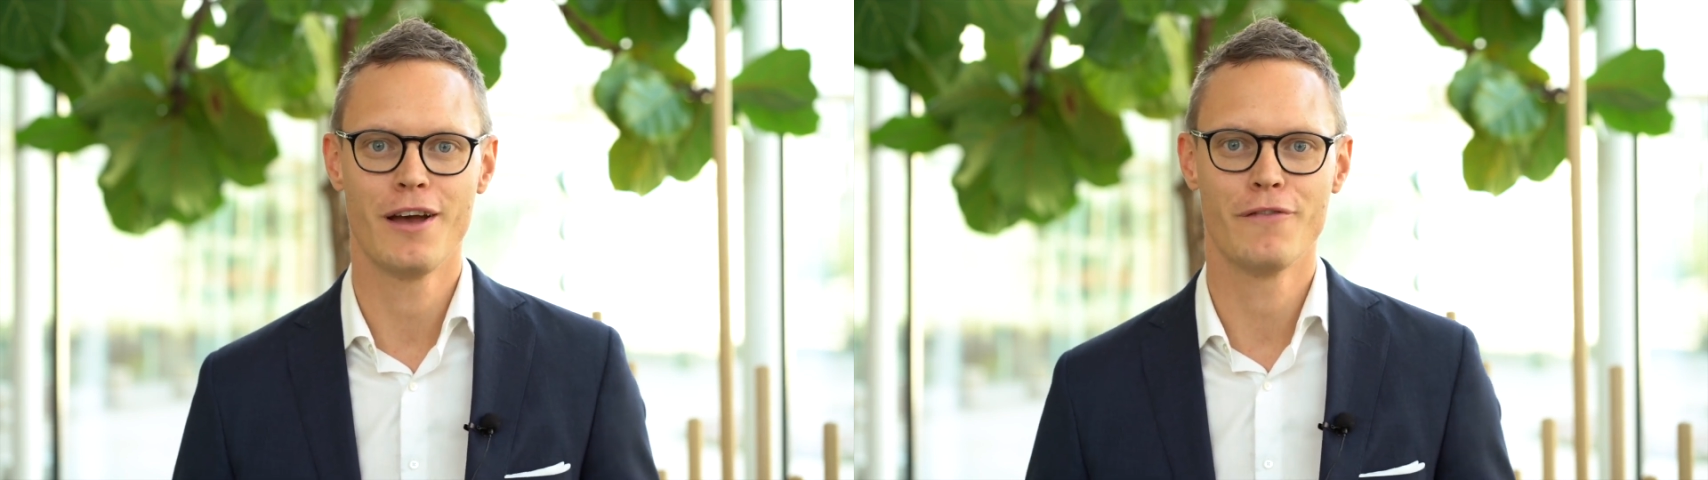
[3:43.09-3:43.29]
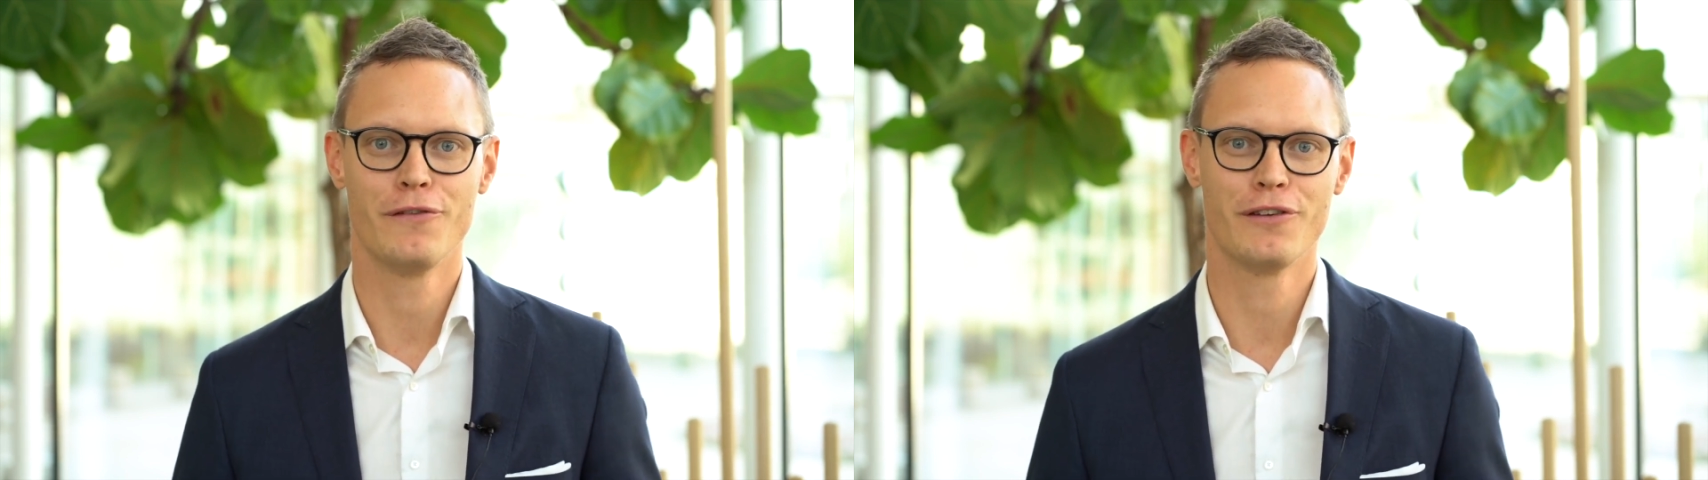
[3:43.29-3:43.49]

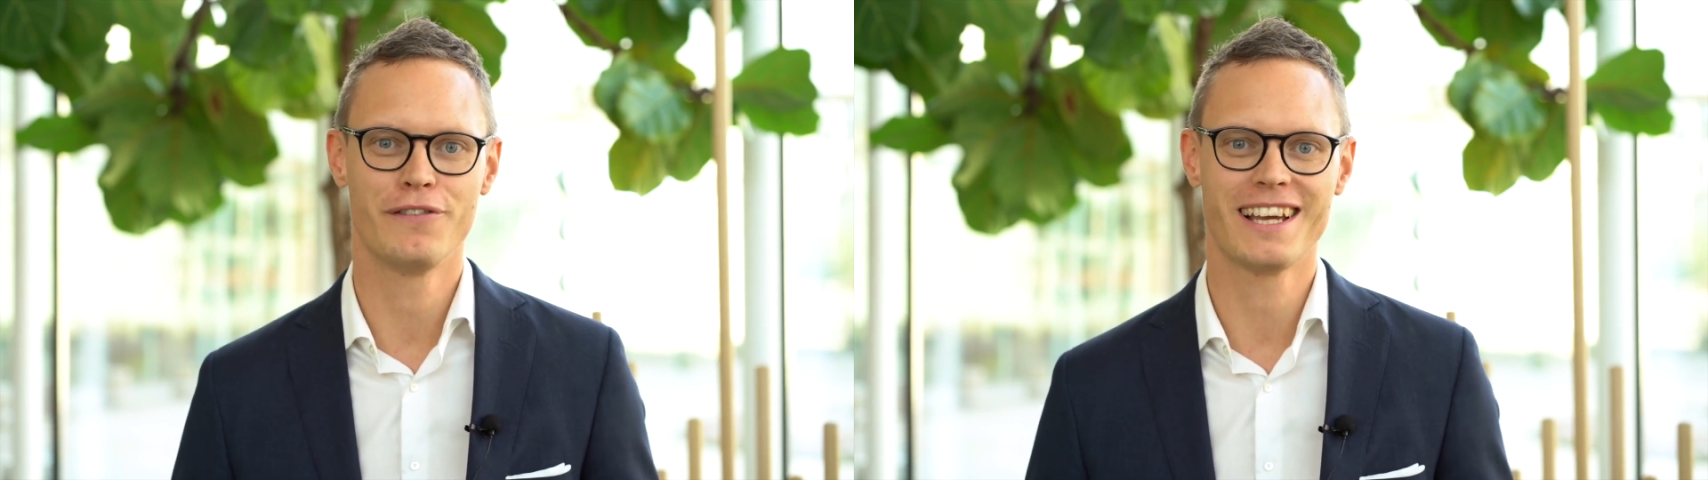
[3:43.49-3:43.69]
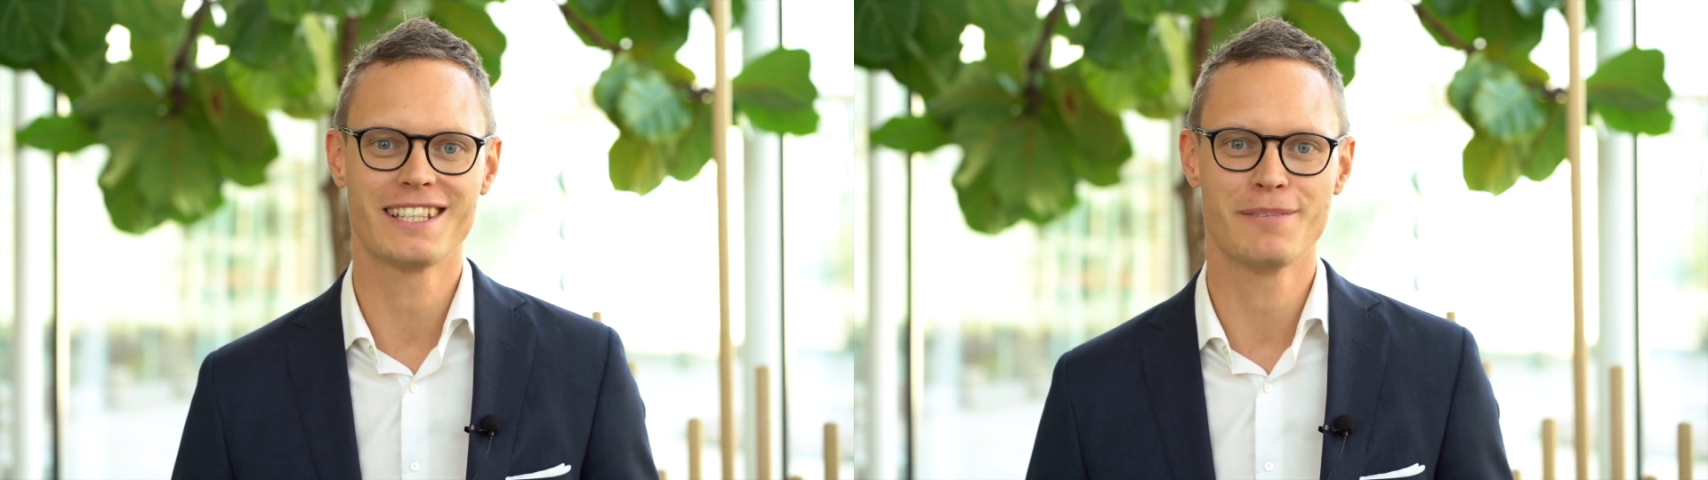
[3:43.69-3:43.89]
full
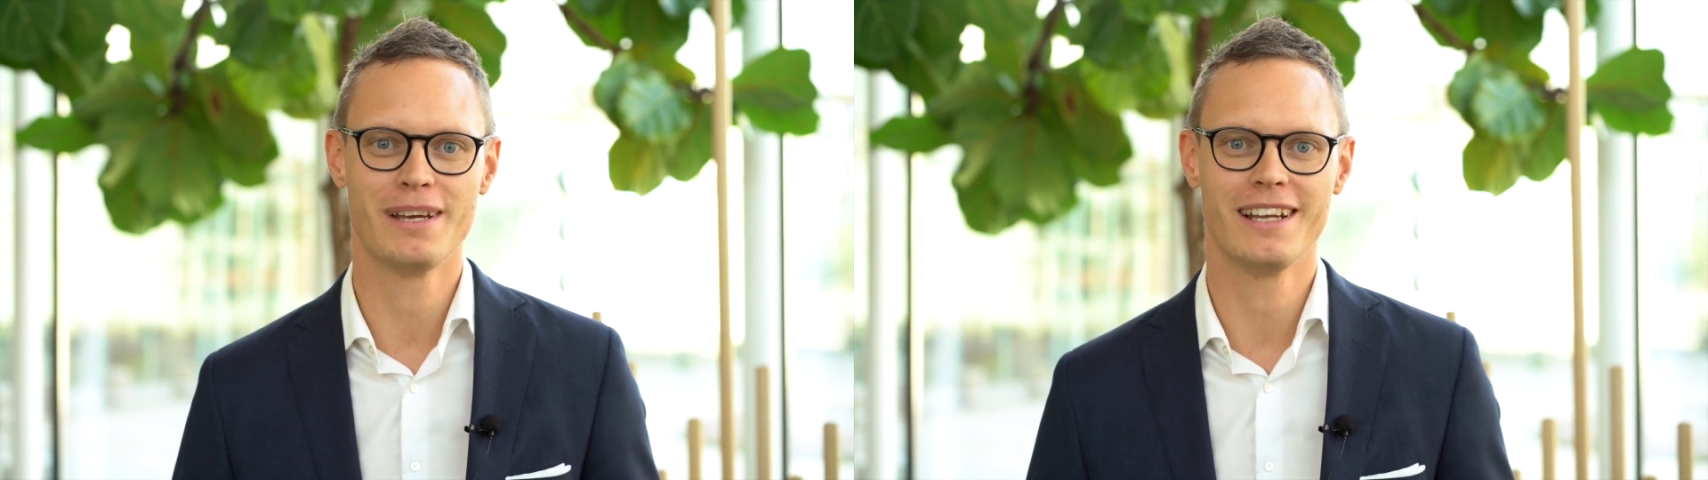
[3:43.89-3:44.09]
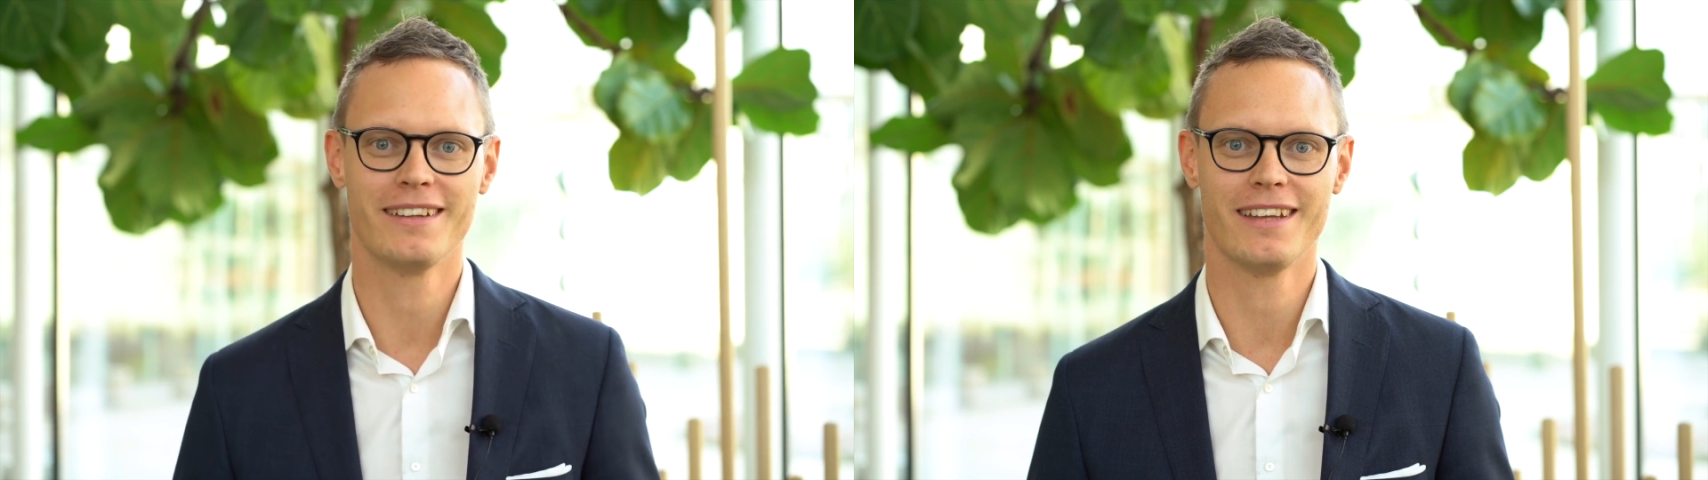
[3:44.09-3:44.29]

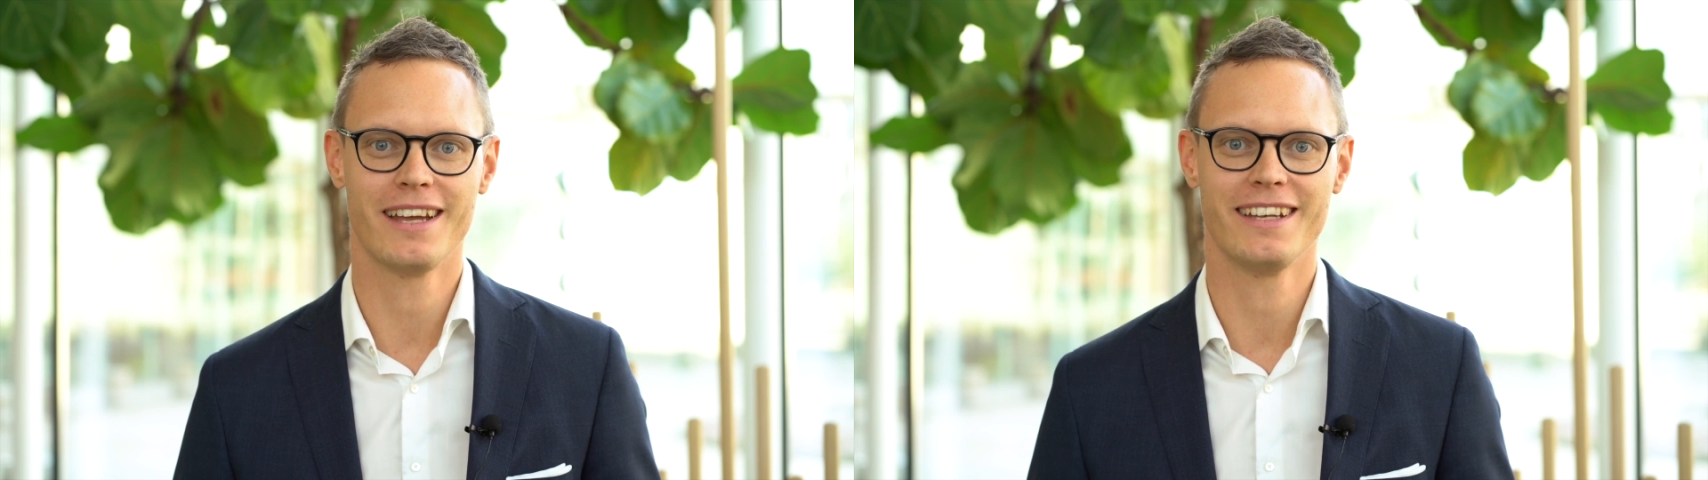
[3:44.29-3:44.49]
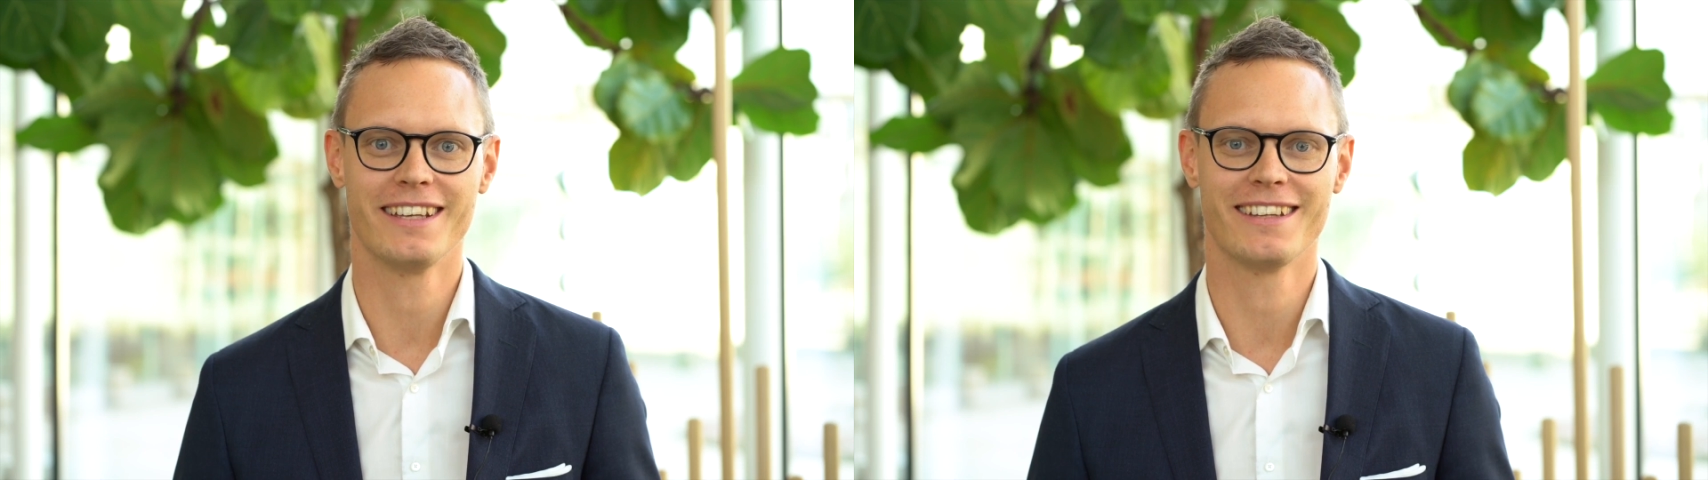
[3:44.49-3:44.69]
flexibility
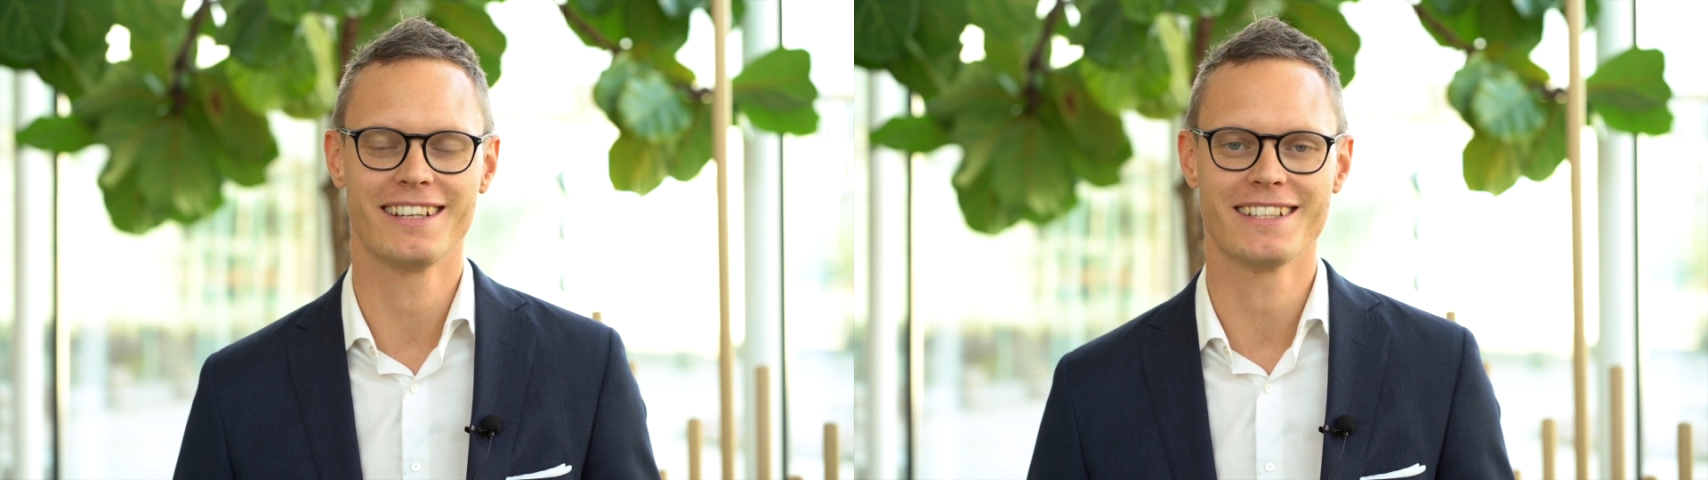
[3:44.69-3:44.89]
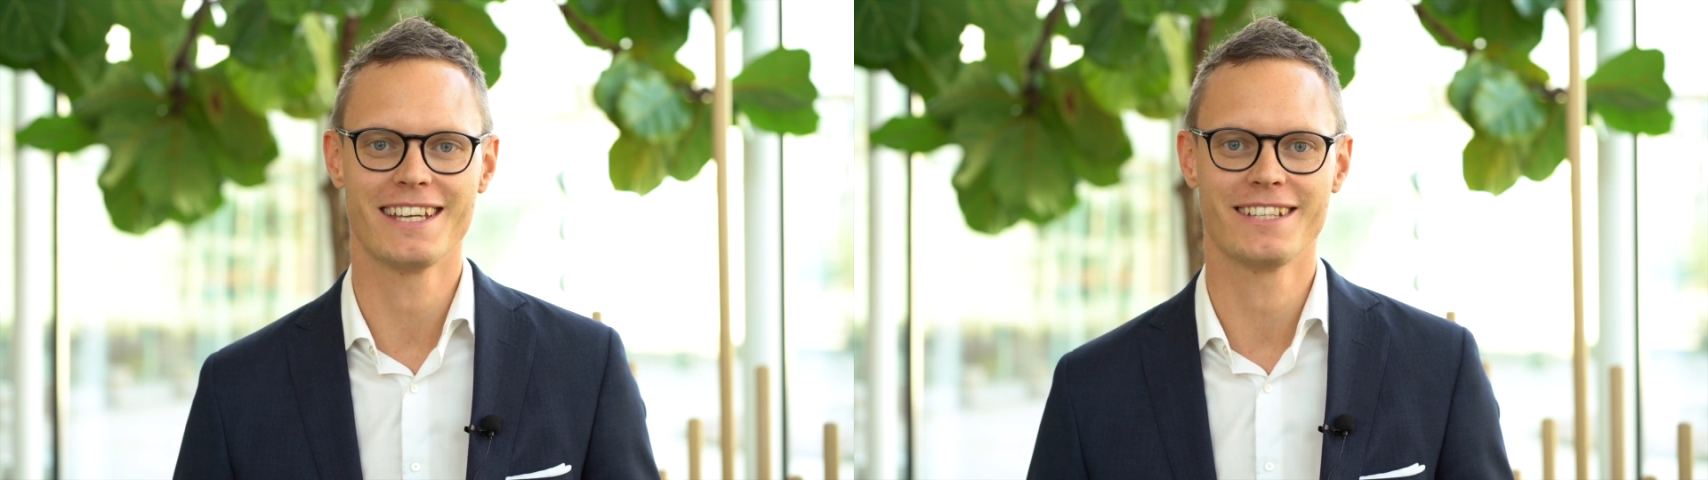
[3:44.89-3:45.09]
and
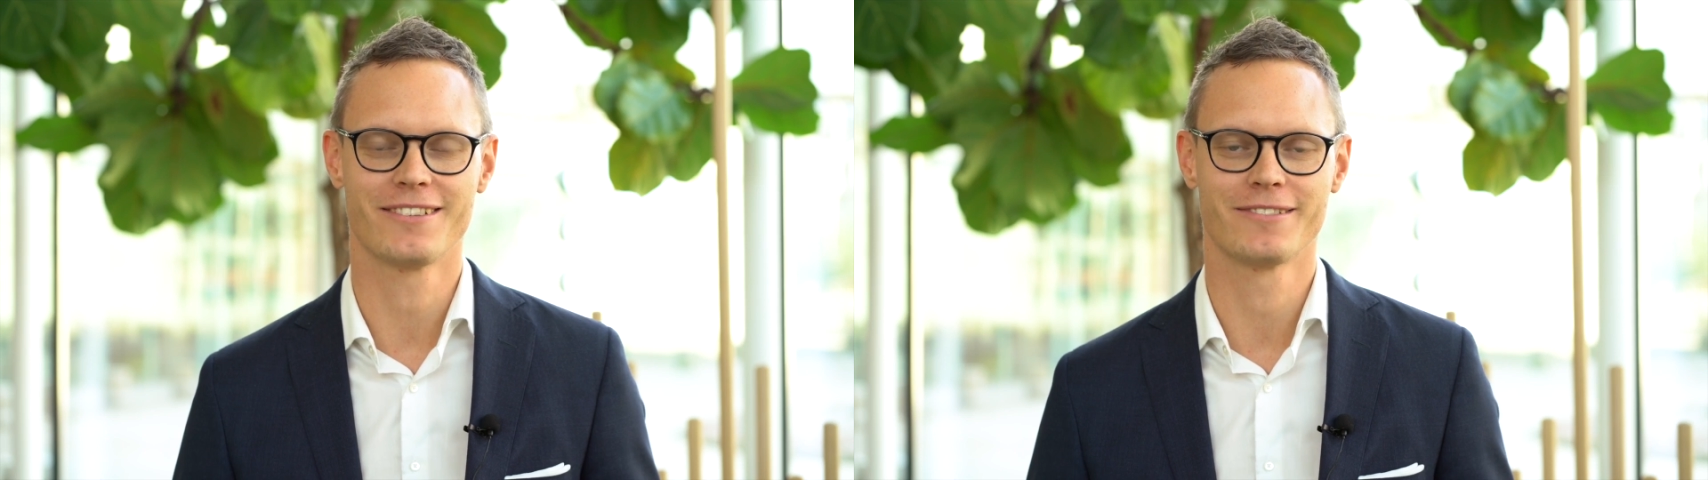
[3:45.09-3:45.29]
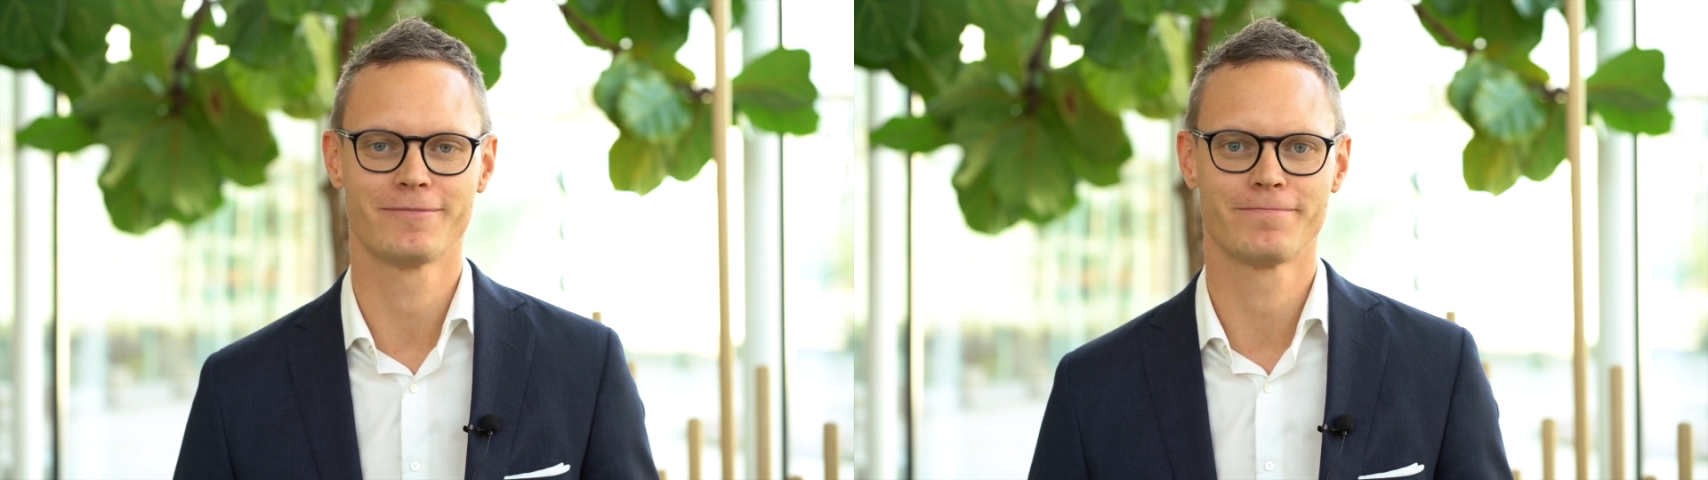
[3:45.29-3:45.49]
digitalization.